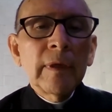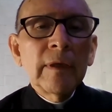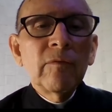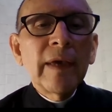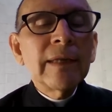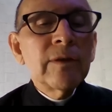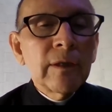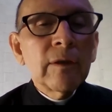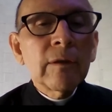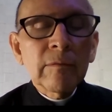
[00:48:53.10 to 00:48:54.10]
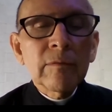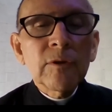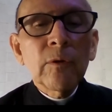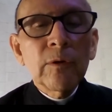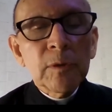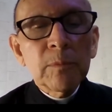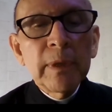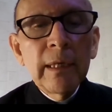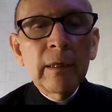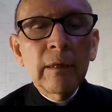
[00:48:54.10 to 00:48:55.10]
inventing, so to
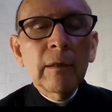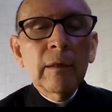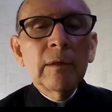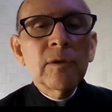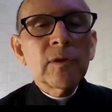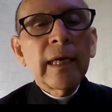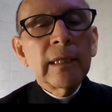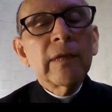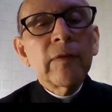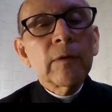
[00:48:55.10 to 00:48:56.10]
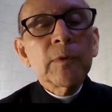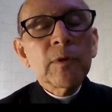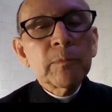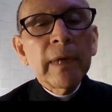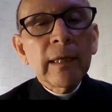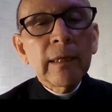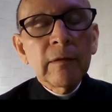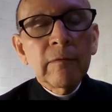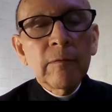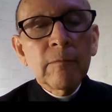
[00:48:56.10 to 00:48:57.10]
speak, scientific
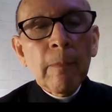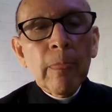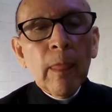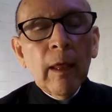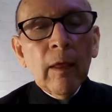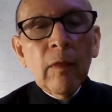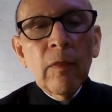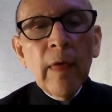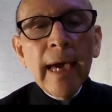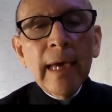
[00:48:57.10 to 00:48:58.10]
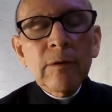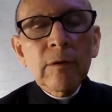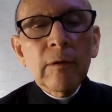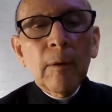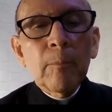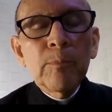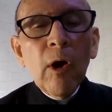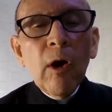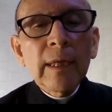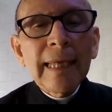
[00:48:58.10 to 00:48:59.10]
perspective, that
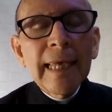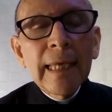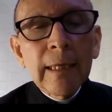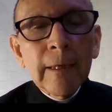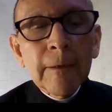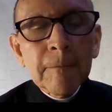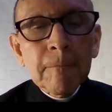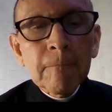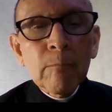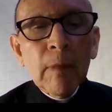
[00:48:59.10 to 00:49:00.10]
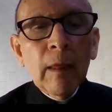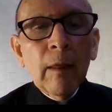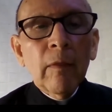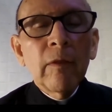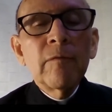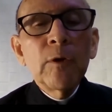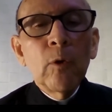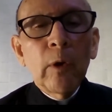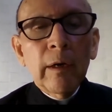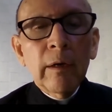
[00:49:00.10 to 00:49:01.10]
brought in the
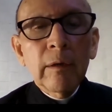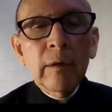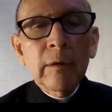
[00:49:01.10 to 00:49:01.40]
viewer.